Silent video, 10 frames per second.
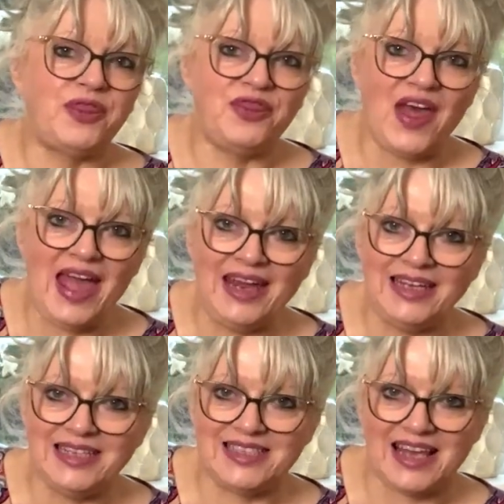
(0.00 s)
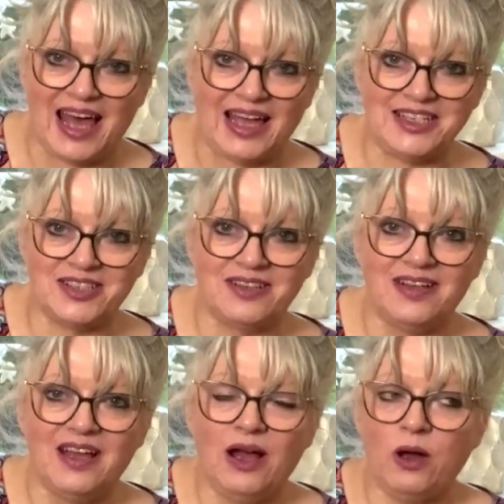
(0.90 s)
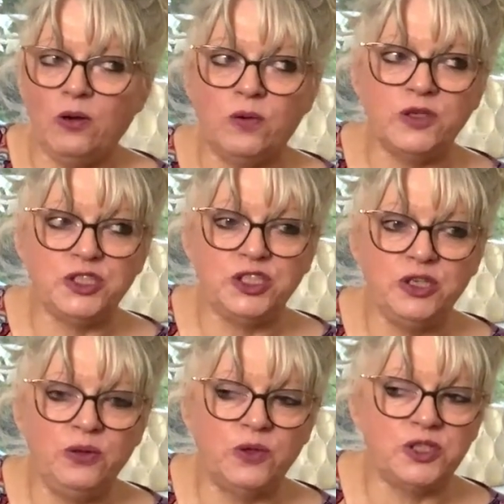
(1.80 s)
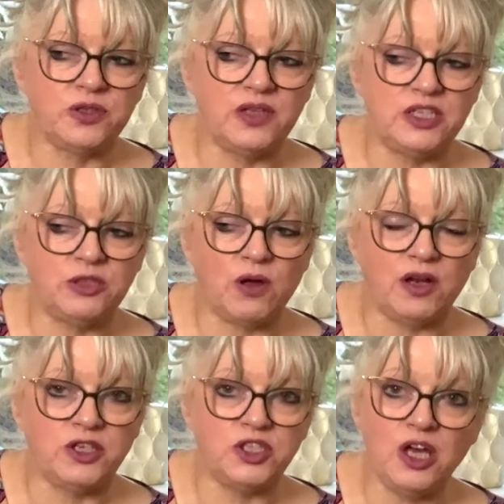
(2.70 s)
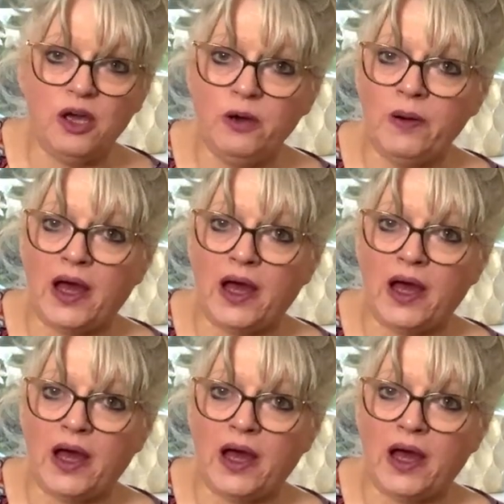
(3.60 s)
then he said, oh, what things you kind of do?